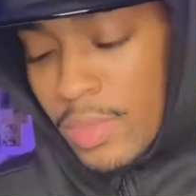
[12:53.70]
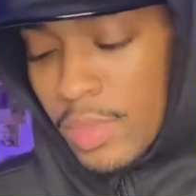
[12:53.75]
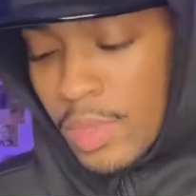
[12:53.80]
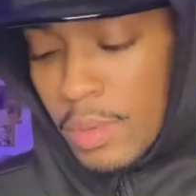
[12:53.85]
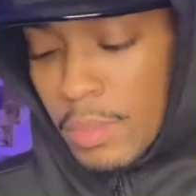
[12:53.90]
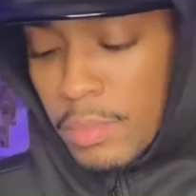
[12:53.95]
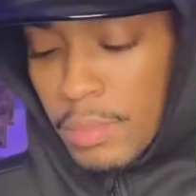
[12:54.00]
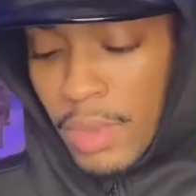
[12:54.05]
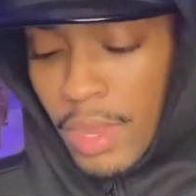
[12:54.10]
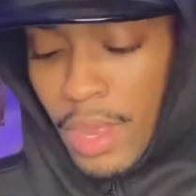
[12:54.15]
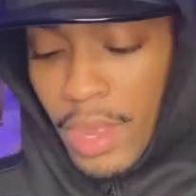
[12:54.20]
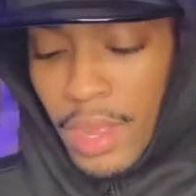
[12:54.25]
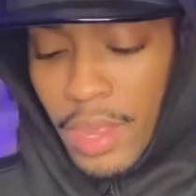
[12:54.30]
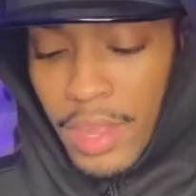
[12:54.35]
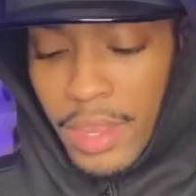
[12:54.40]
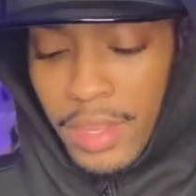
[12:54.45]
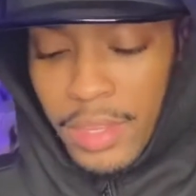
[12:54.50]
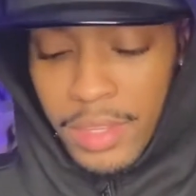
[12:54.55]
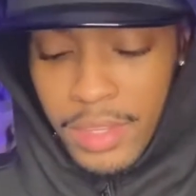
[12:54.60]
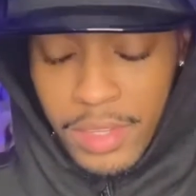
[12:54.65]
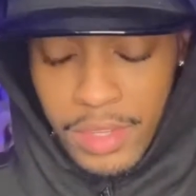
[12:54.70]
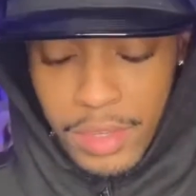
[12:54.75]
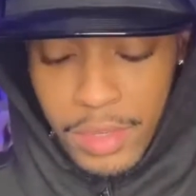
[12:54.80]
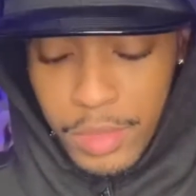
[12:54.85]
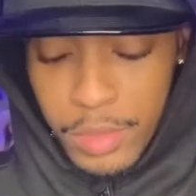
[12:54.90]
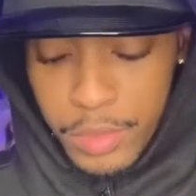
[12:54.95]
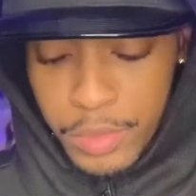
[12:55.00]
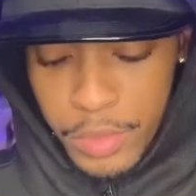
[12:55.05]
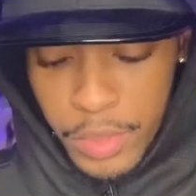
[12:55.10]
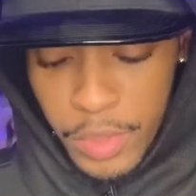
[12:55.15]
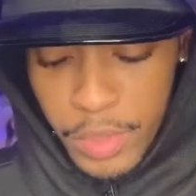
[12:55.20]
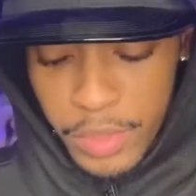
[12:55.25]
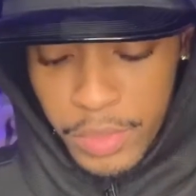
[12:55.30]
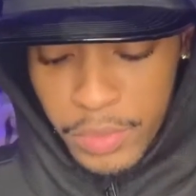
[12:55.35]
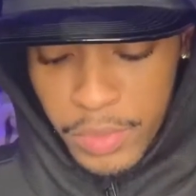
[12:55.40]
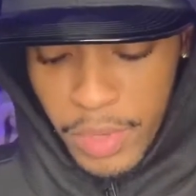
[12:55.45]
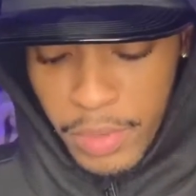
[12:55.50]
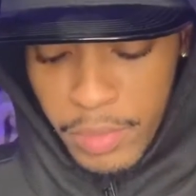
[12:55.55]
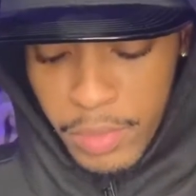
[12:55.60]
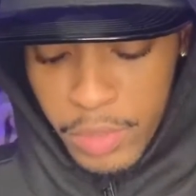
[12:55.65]
My first
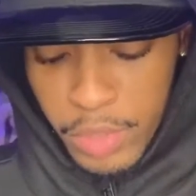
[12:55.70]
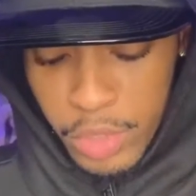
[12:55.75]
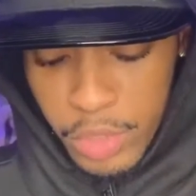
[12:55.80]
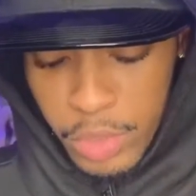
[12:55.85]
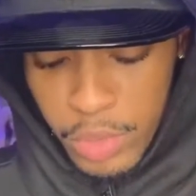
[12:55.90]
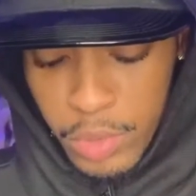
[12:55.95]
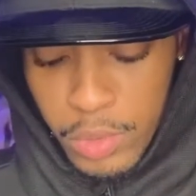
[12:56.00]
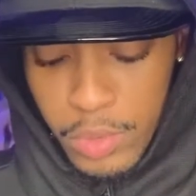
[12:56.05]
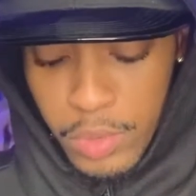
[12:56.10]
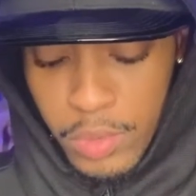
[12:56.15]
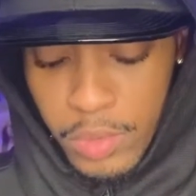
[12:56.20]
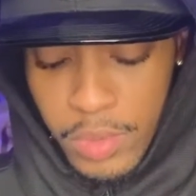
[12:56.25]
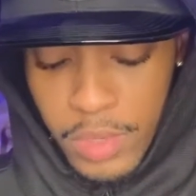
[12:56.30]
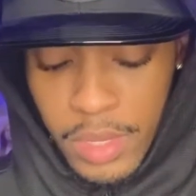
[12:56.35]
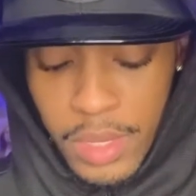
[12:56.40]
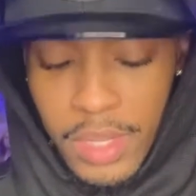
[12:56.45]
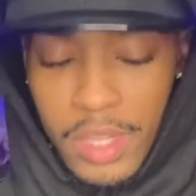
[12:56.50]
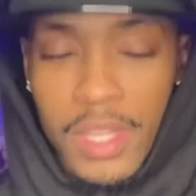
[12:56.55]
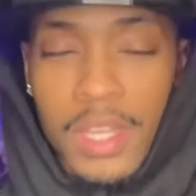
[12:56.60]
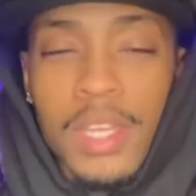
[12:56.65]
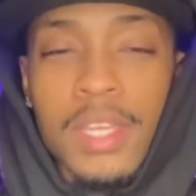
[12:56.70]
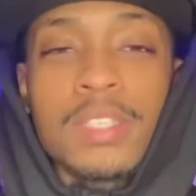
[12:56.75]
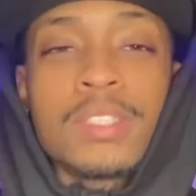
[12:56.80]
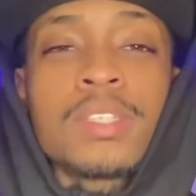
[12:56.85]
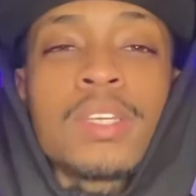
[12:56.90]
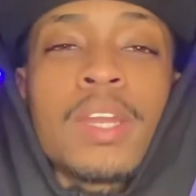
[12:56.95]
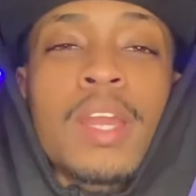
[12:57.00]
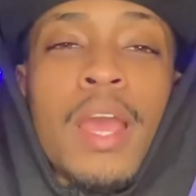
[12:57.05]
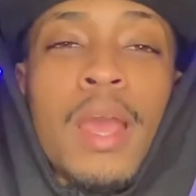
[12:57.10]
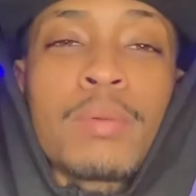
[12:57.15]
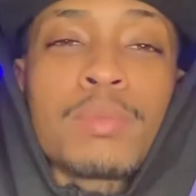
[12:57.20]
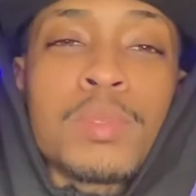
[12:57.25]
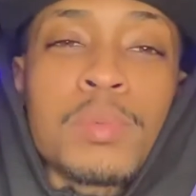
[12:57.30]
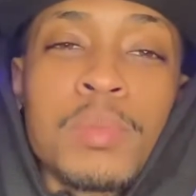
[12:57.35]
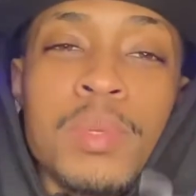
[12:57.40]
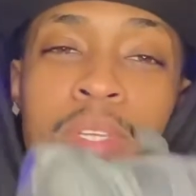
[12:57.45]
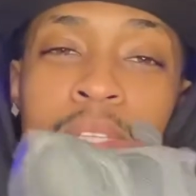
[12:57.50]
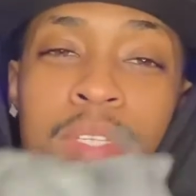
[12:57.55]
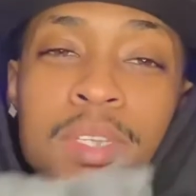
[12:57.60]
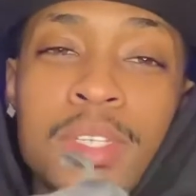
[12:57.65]
favorite shoe is gonna have to be
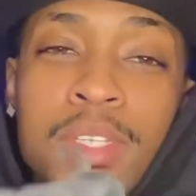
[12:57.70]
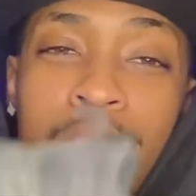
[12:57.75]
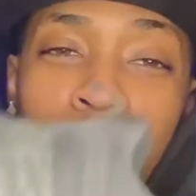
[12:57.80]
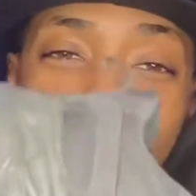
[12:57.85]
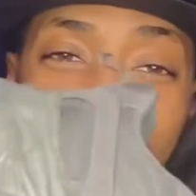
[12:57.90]
these.